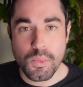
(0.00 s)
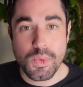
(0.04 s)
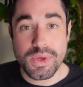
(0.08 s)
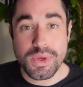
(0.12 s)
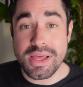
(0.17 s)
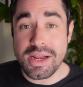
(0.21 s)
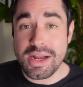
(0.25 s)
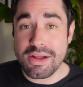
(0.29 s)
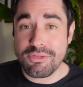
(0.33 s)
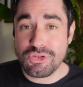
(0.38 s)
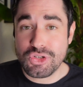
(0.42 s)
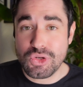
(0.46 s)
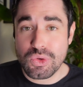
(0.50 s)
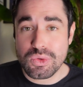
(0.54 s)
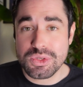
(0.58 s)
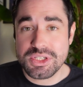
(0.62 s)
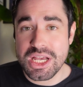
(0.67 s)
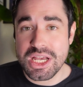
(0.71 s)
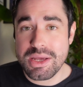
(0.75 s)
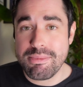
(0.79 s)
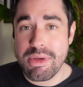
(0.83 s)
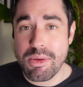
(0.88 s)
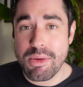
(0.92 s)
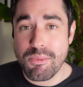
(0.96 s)
We then have
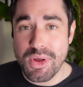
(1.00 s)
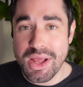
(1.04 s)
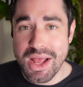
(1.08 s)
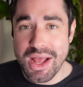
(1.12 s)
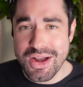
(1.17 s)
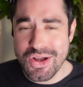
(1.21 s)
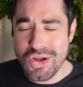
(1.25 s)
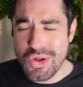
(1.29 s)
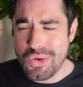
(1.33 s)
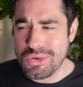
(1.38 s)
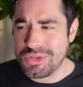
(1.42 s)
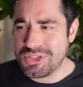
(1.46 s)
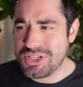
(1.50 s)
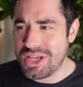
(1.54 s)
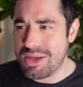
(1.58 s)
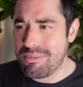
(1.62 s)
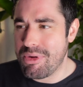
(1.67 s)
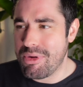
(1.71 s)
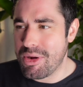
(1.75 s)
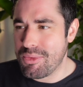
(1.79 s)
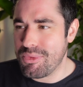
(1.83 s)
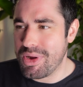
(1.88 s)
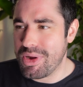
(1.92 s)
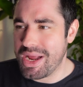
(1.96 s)
short-term memory and long-term
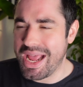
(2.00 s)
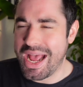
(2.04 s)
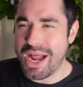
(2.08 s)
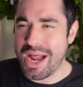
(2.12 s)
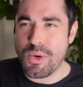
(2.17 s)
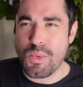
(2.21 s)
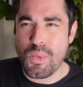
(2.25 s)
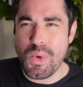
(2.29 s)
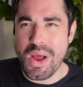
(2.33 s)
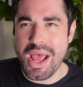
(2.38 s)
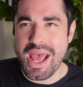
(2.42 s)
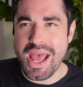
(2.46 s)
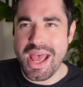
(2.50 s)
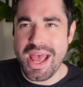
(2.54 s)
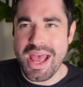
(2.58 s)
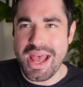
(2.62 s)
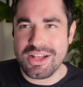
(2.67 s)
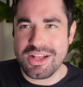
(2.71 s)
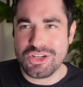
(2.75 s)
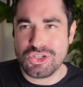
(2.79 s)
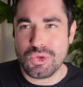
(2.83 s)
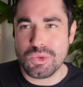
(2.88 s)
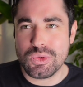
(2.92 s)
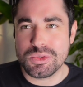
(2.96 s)
memory, and
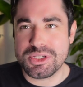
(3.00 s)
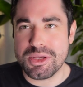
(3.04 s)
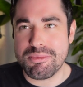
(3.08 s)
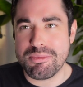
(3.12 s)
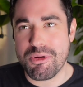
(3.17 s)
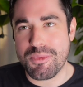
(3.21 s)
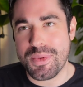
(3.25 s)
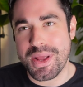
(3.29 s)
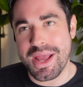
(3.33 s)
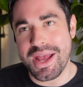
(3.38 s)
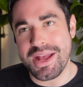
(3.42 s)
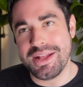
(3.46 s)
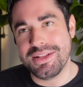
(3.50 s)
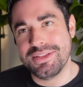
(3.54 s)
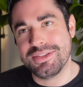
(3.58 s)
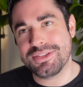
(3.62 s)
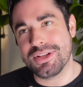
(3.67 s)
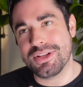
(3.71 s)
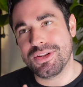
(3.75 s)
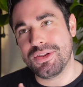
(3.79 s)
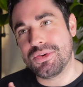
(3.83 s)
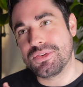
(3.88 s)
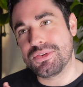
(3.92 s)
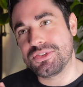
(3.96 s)
where short-term memory ends
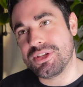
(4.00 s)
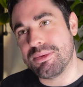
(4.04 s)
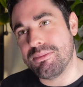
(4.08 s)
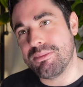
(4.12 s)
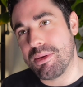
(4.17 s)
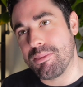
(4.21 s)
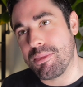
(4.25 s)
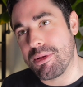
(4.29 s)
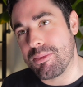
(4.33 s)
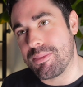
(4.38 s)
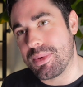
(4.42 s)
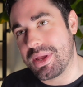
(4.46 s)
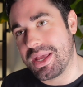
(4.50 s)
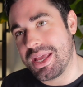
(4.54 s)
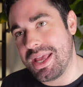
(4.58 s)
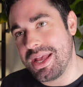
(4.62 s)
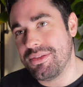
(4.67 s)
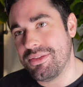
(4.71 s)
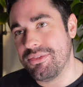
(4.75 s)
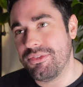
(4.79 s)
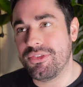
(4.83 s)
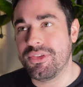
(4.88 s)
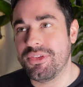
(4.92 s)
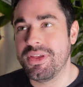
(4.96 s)
and long-term memory
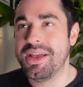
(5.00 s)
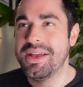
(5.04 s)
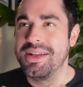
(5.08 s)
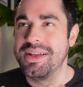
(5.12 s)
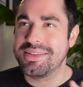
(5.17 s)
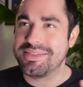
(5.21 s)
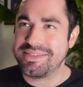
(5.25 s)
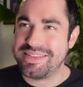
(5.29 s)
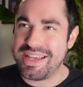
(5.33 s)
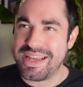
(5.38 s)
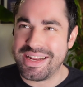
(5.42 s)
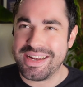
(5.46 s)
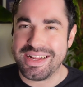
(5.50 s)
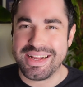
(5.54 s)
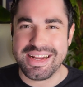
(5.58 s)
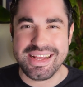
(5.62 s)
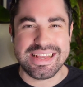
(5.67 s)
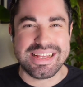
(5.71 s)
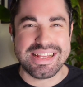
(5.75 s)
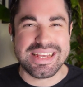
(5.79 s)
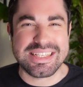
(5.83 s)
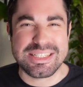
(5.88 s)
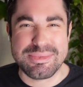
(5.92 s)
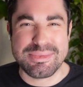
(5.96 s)
begins,
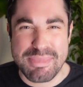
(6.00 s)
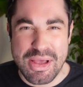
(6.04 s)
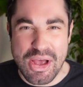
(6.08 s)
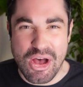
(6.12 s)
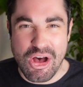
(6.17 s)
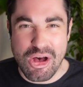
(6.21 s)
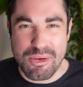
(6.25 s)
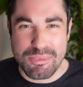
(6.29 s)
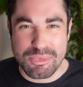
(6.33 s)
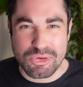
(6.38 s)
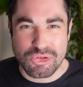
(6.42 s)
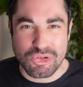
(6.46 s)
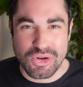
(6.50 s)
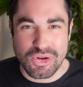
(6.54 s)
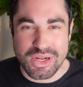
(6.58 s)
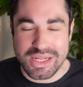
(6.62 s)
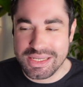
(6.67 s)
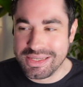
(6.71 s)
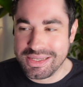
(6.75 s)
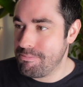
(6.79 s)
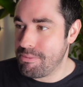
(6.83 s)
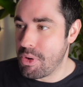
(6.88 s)
technically it's a bit arbitrary.